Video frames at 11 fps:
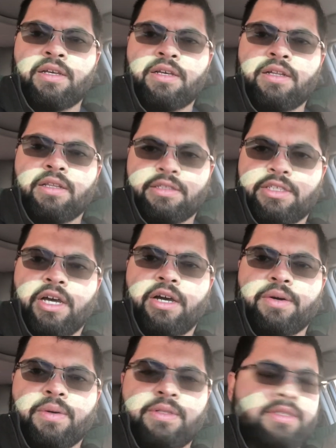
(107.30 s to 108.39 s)
Let's
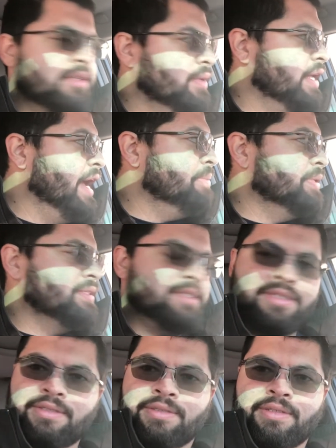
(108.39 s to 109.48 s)
go. Let's see what happens.
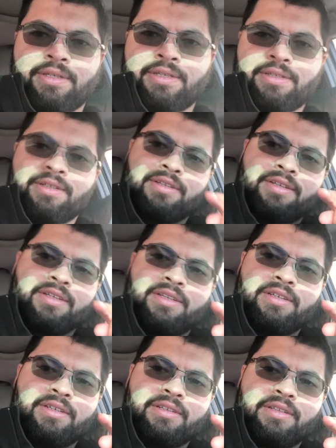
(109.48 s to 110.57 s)

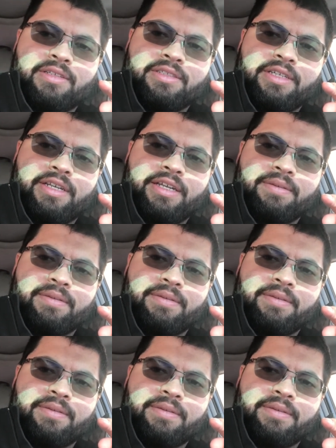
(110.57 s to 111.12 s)
Let's get it.